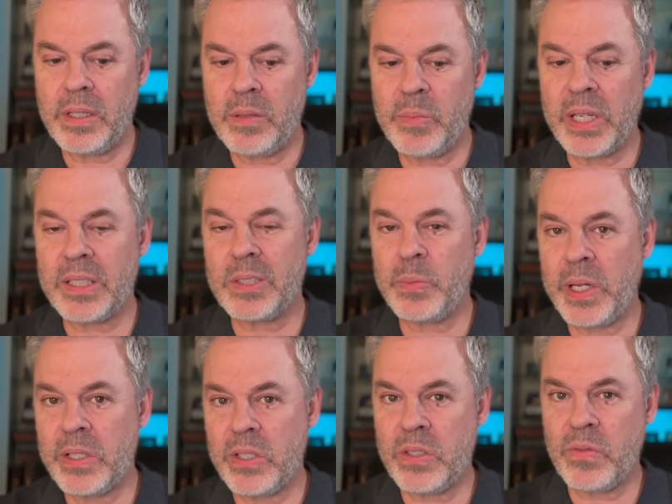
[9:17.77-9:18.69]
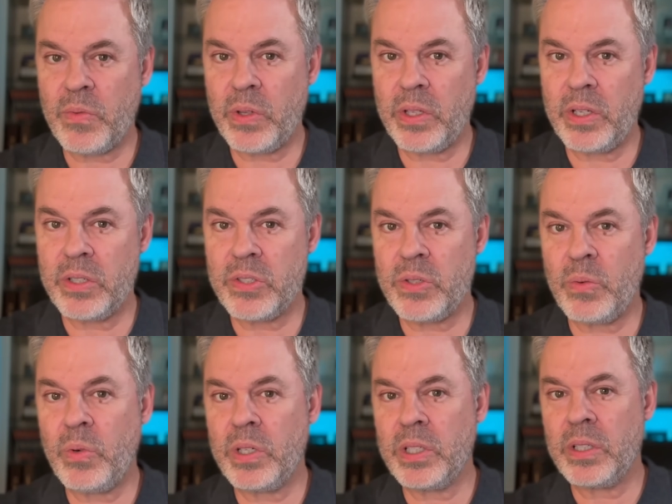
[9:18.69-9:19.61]
expenses for the year. So
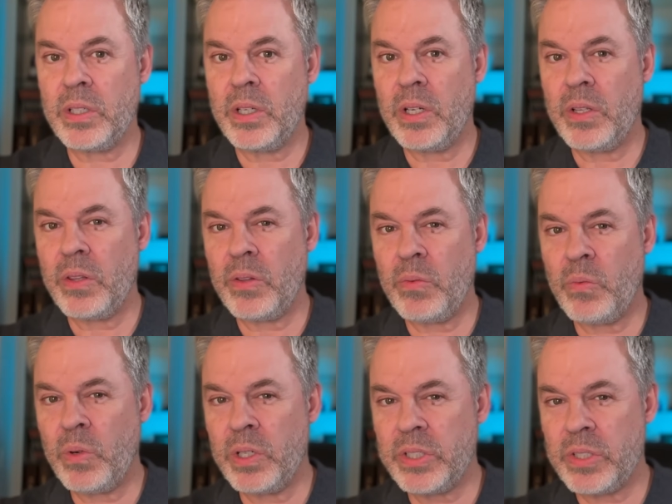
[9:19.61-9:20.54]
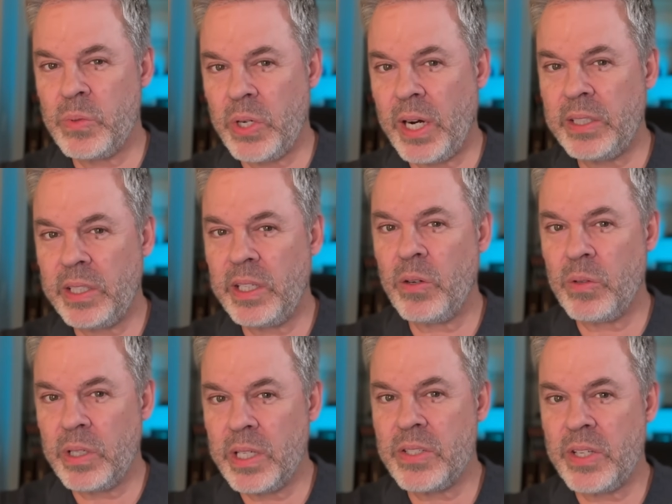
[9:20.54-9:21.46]
we're subtracting
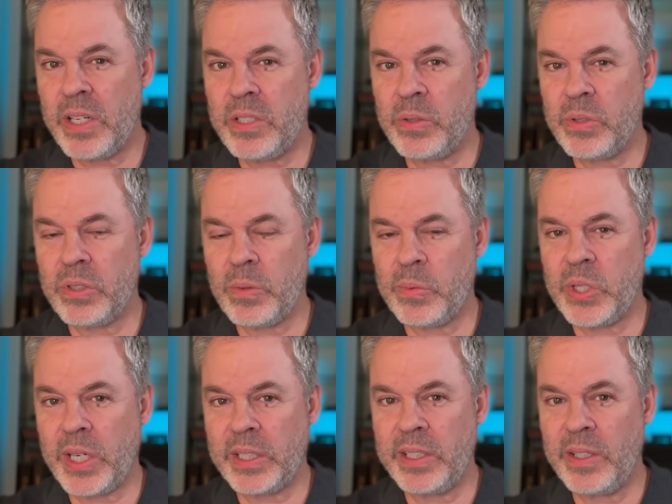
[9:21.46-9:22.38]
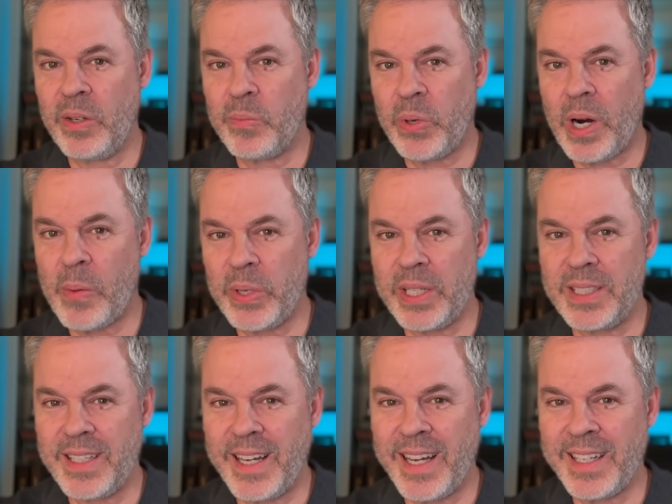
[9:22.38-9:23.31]
out, essentially we're subtracting out property
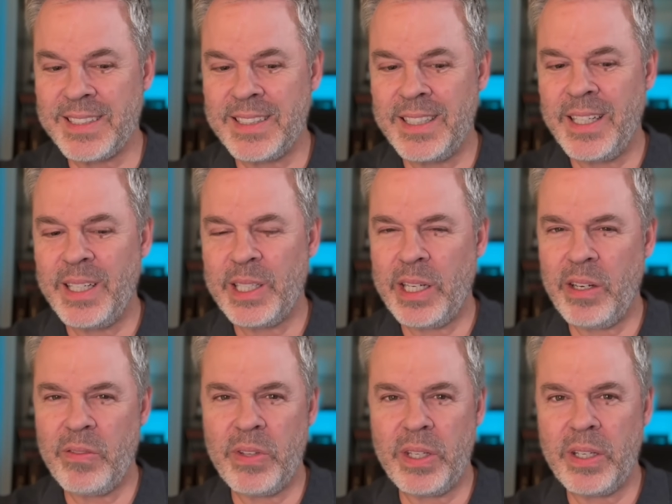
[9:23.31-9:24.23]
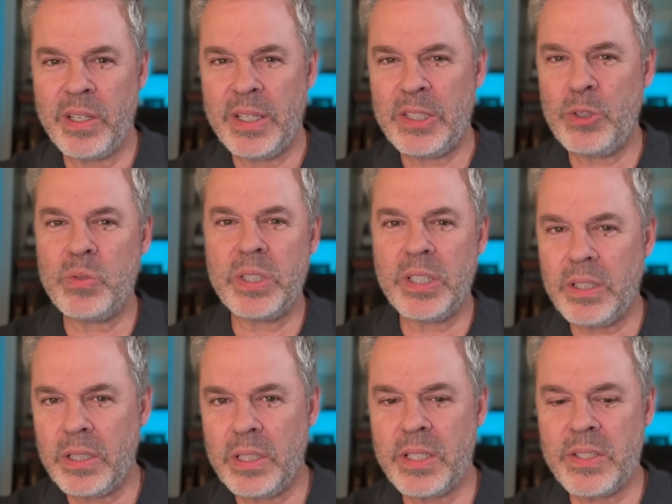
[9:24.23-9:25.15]
tax, kind of the
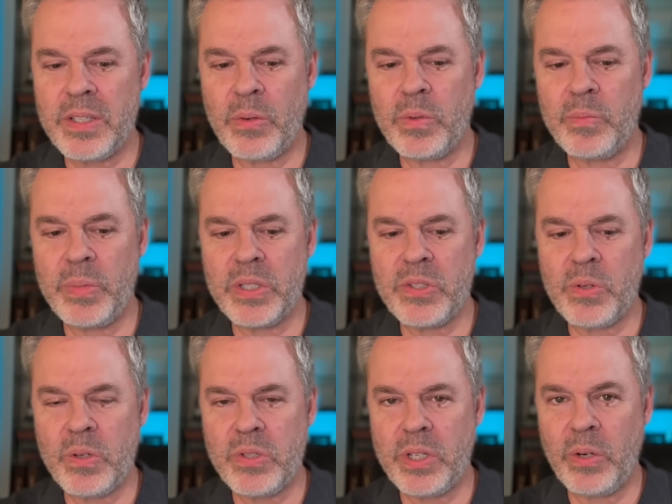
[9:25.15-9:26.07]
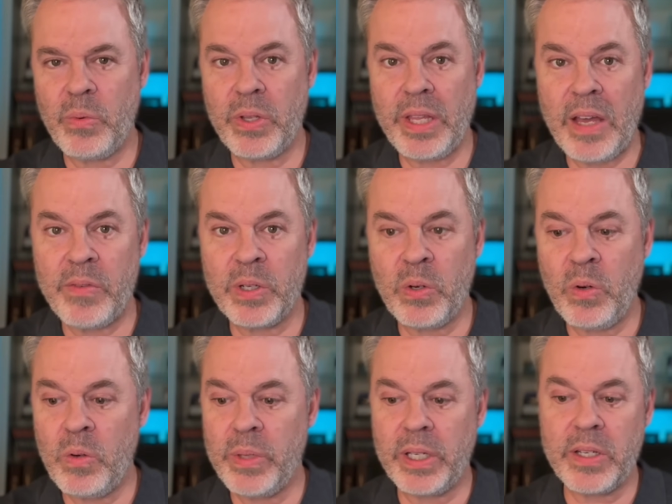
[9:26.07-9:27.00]
utilities that would be associated with having a
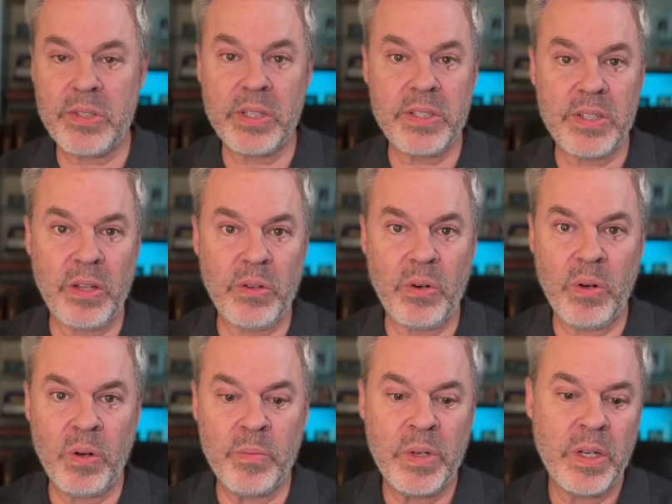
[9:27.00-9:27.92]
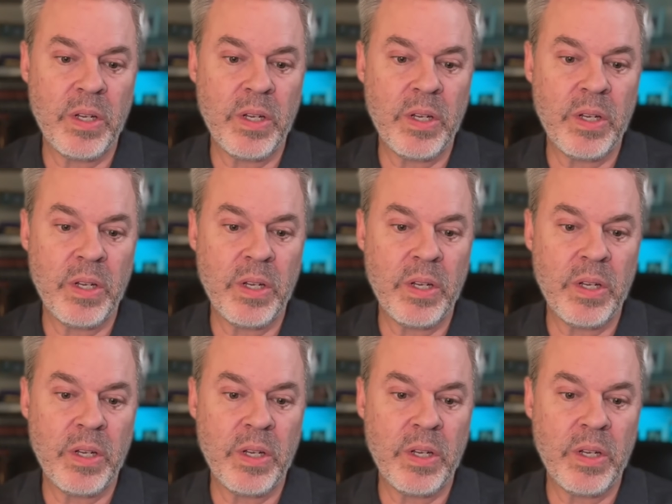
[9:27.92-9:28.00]
home because they sell their home,